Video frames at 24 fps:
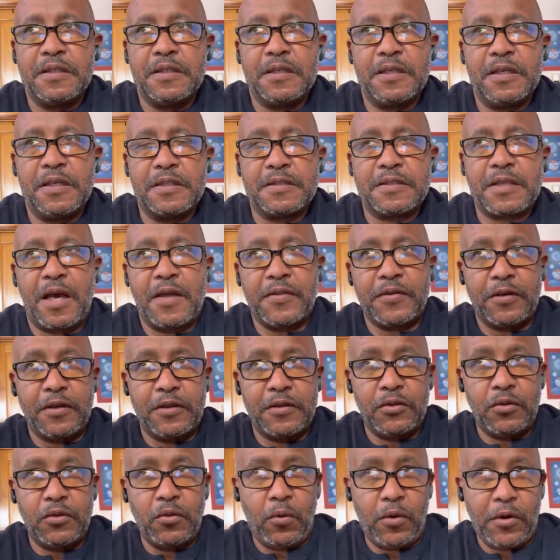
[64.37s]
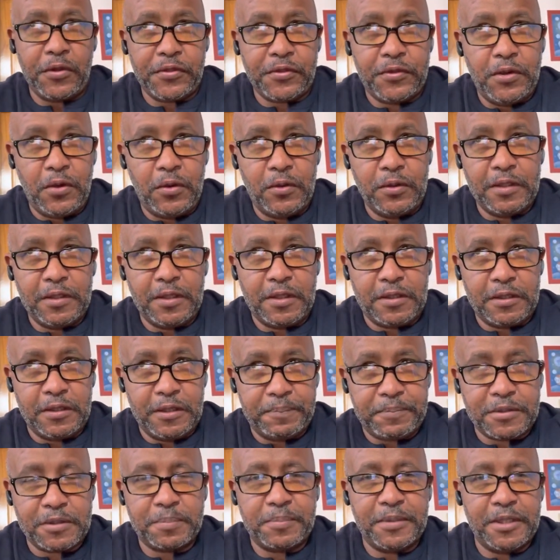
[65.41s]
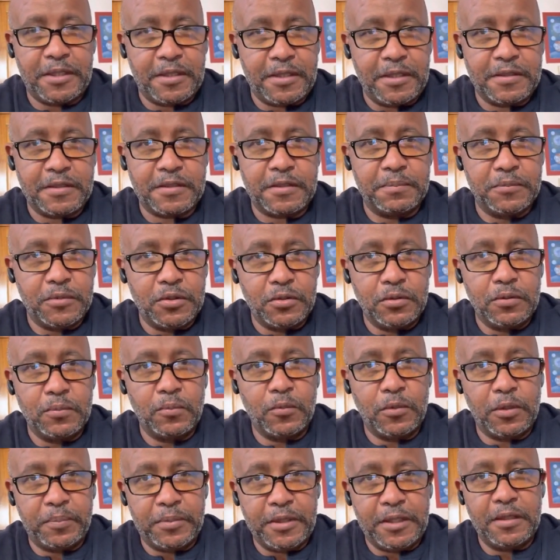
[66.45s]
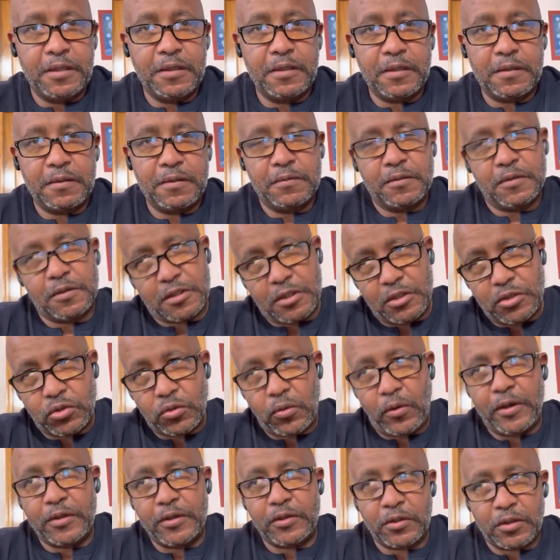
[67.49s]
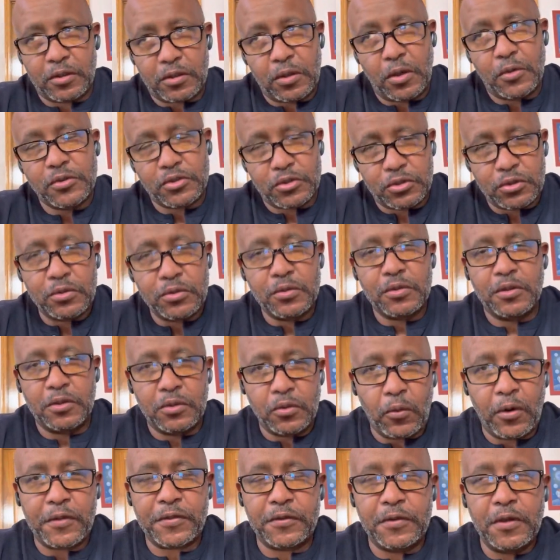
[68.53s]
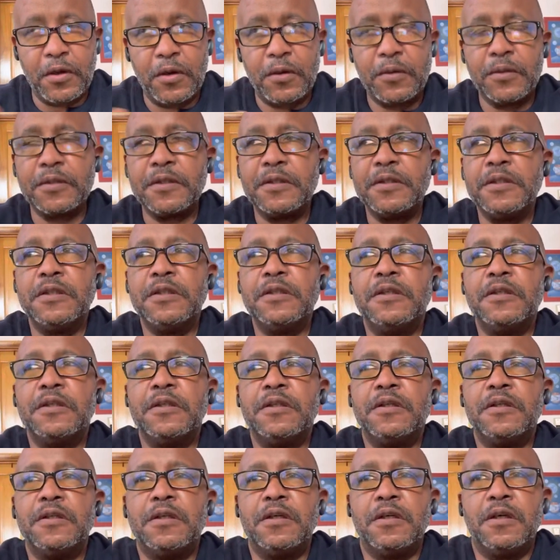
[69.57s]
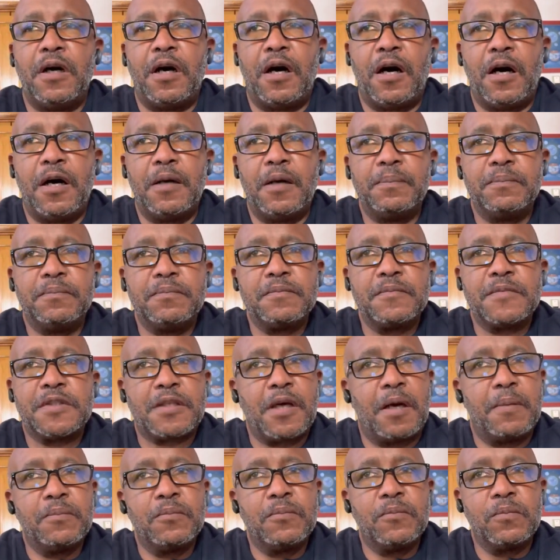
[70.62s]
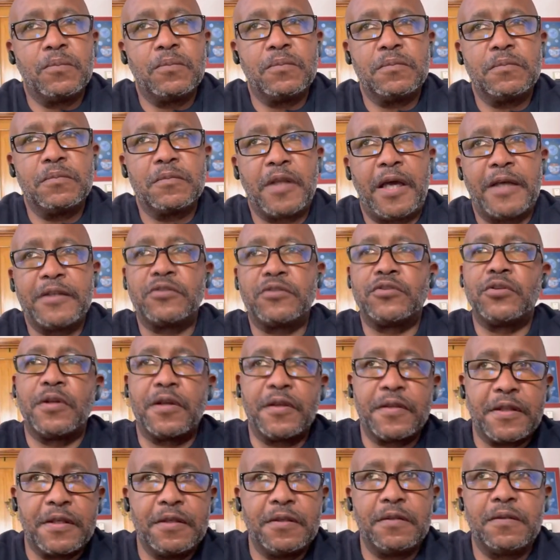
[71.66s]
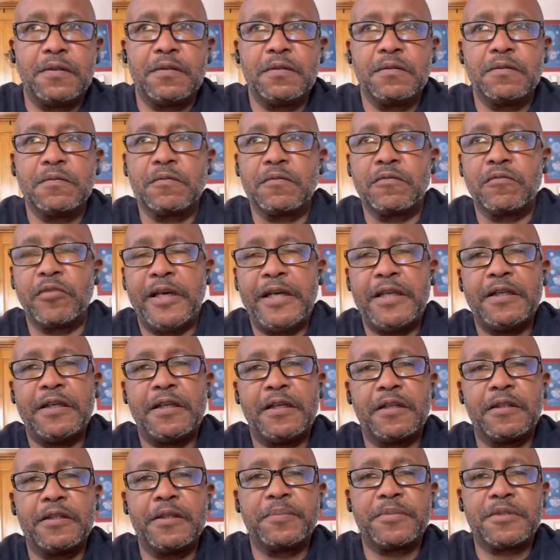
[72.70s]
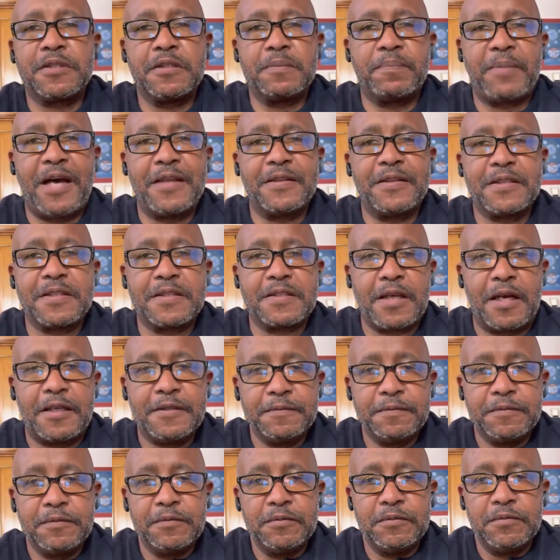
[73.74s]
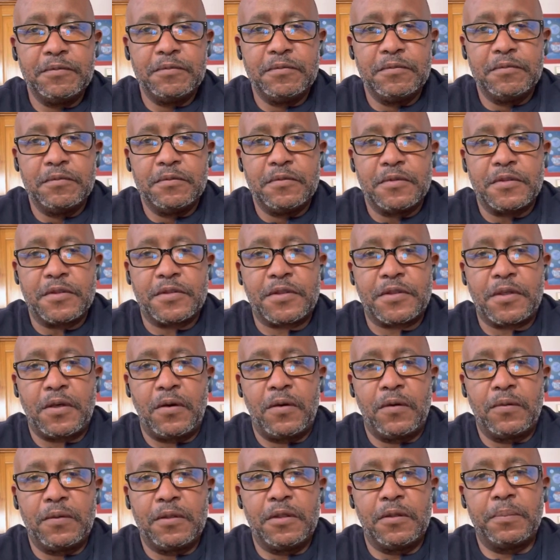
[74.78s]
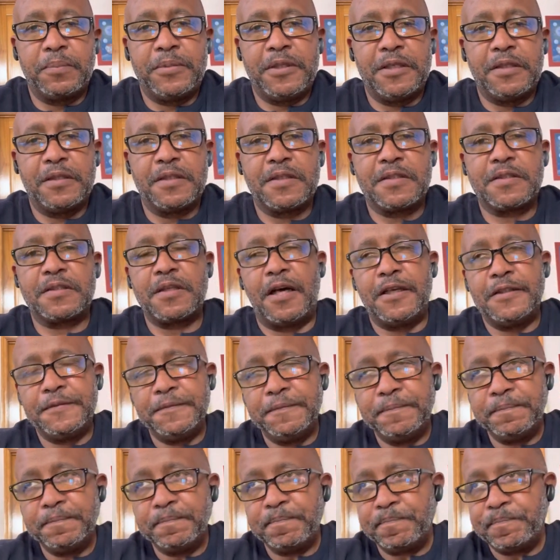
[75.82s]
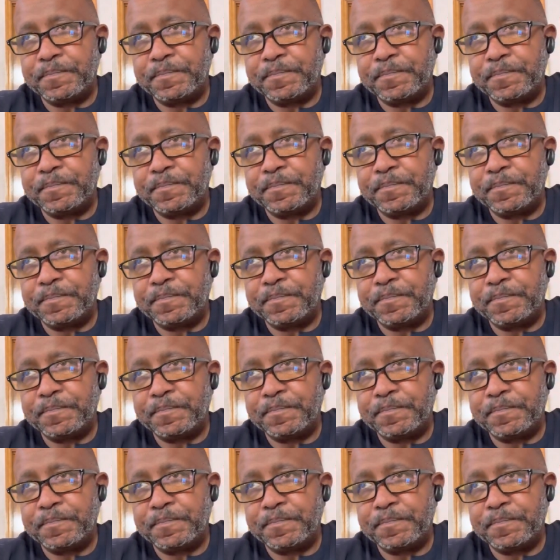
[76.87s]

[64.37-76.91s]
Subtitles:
it's either a north node eclipse because the moon will be conjoined or close to the north node. Some, like Judith Hill, rate eclipses by the sun. So it'll be the sun